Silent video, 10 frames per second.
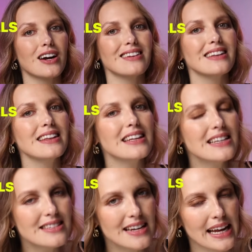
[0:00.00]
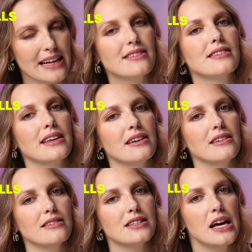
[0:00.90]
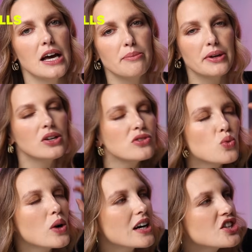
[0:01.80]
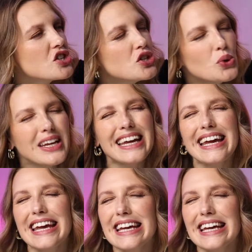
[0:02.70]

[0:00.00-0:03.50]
our listening skills because we're tuning